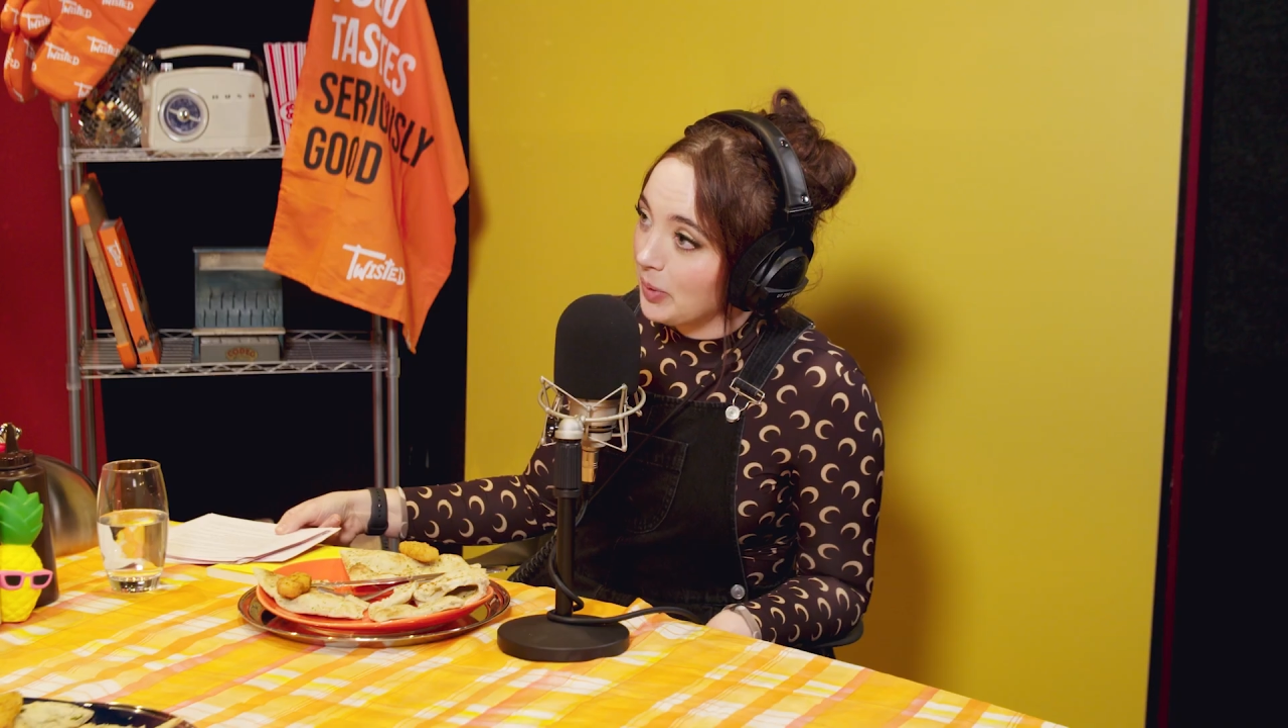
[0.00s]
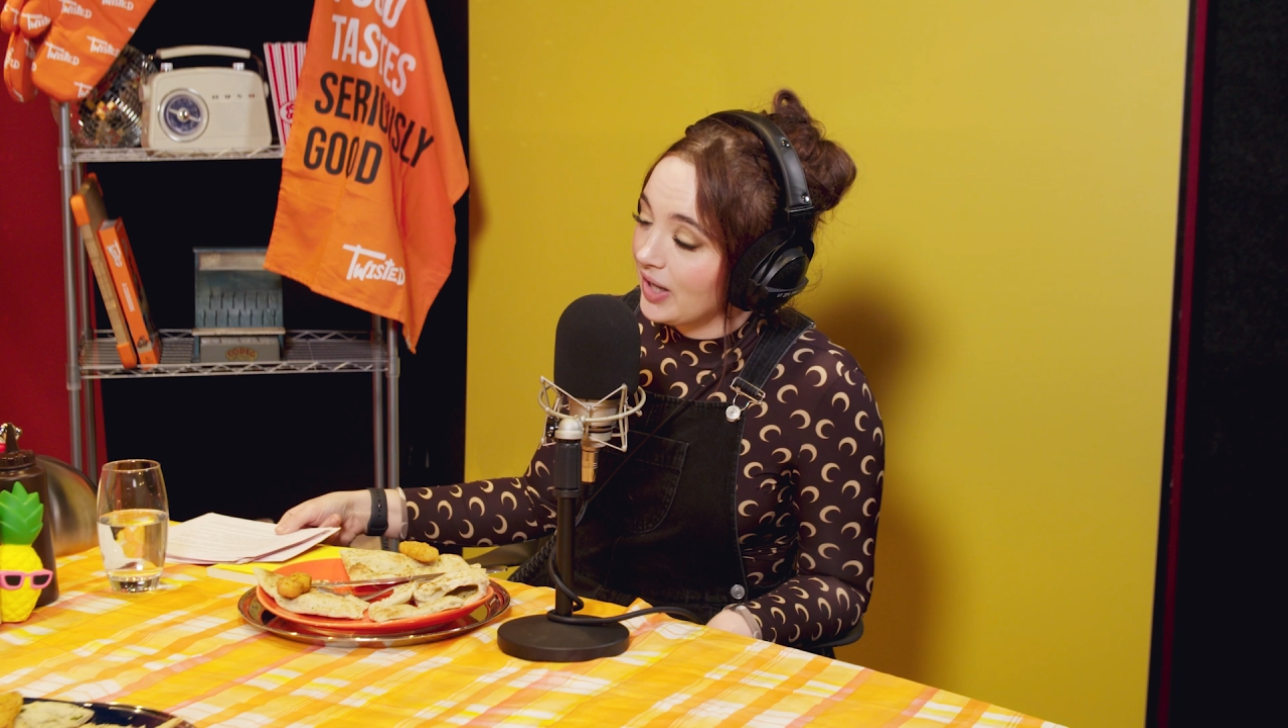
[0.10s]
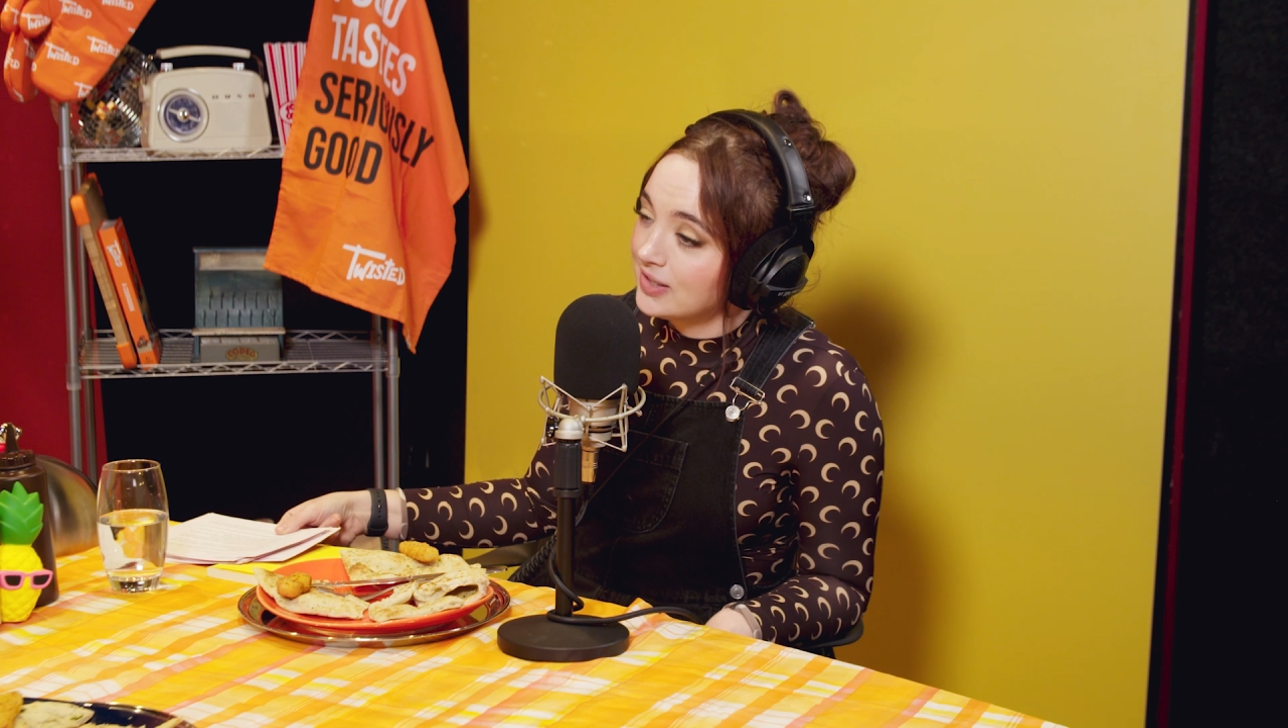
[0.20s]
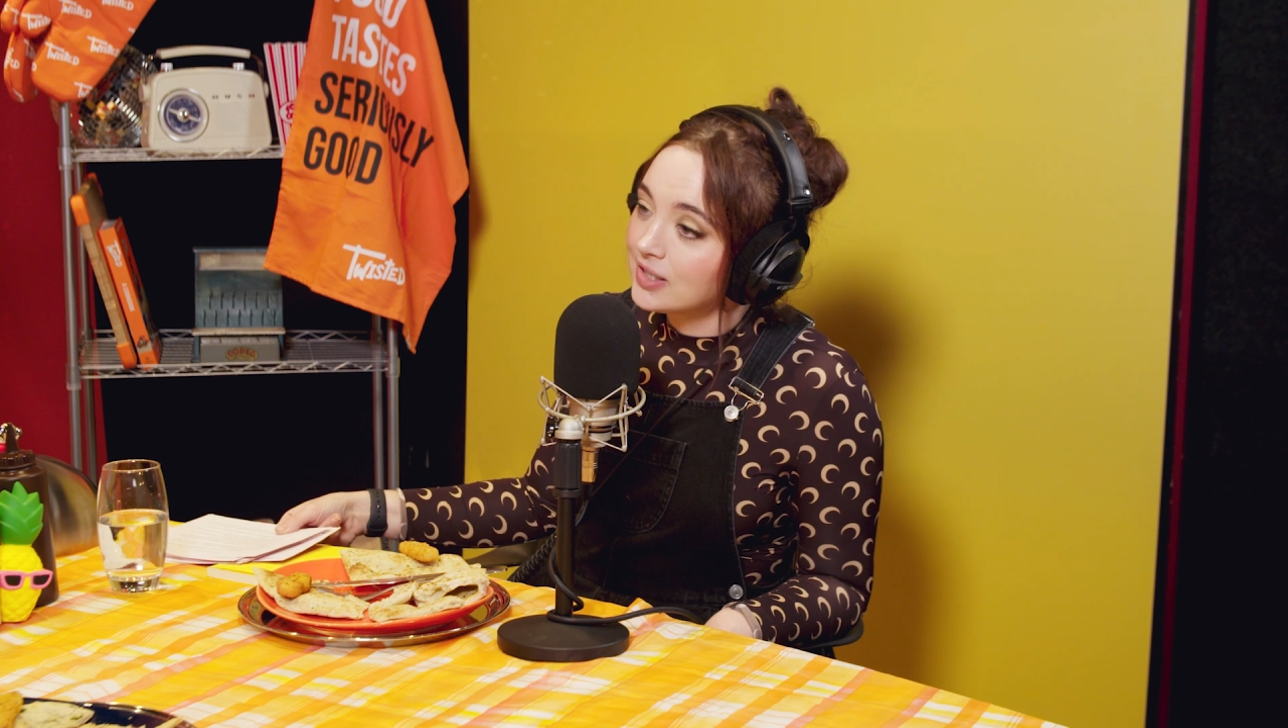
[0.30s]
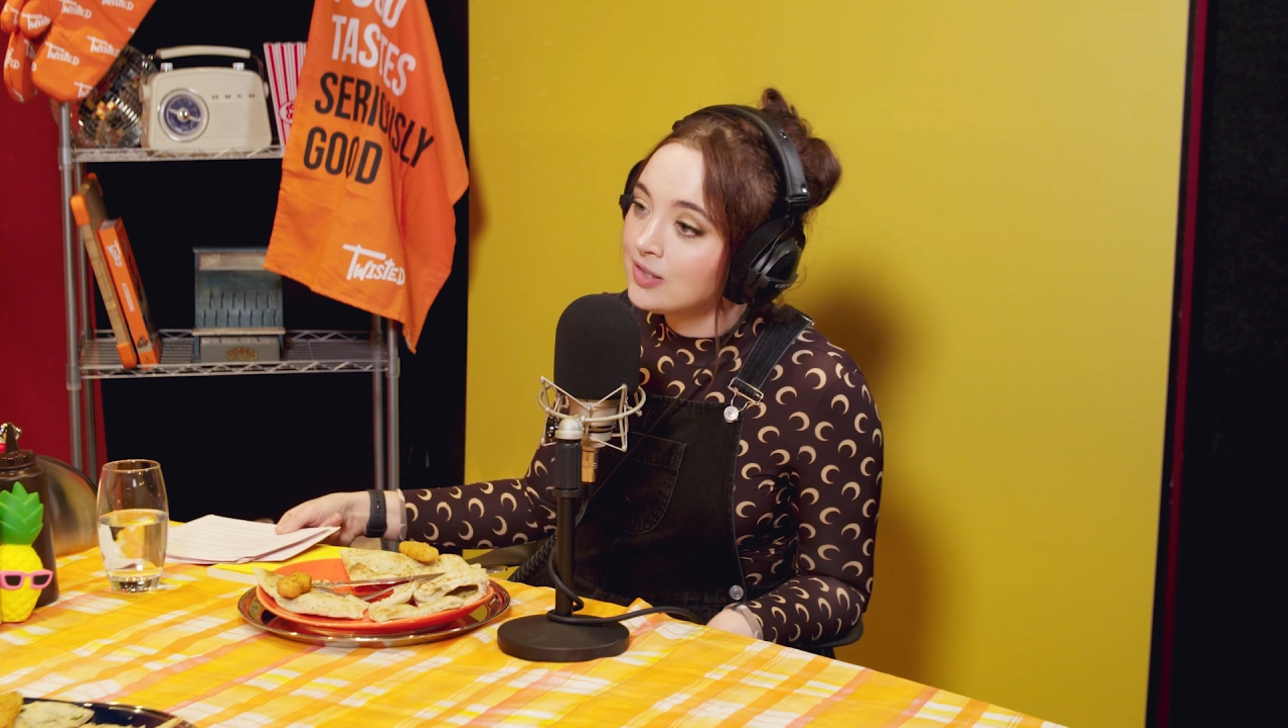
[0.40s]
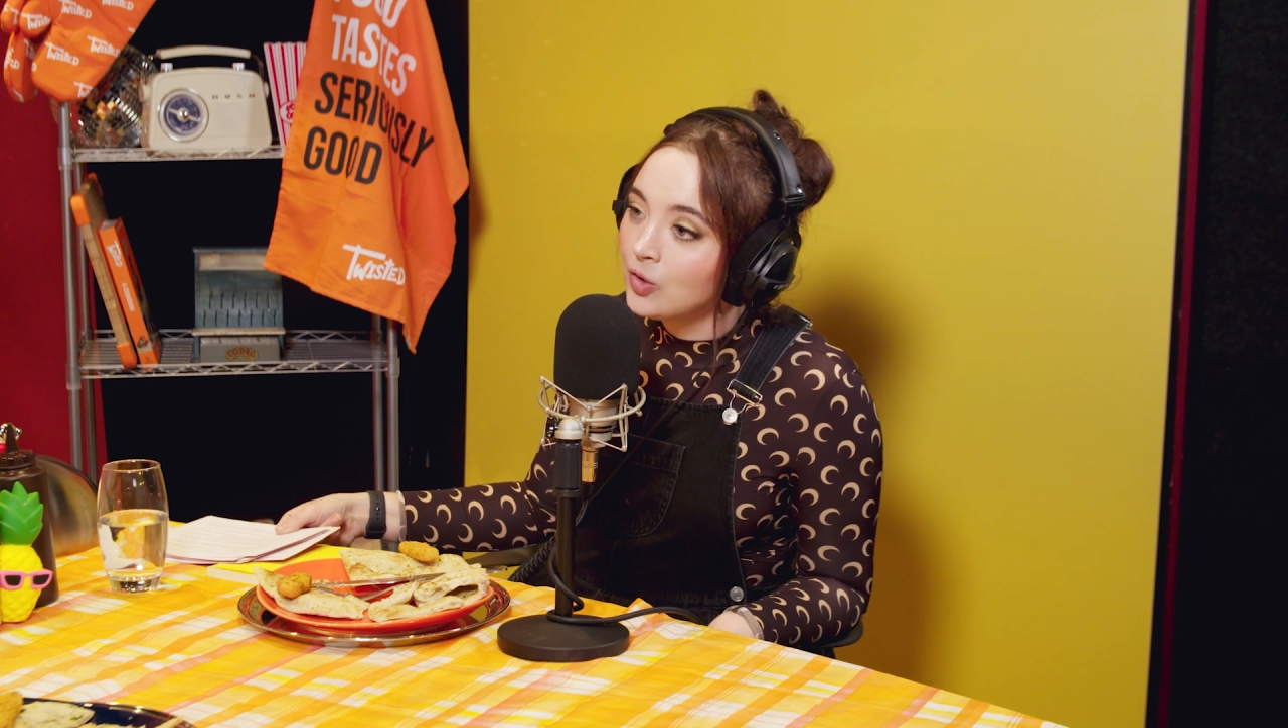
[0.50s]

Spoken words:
I didn't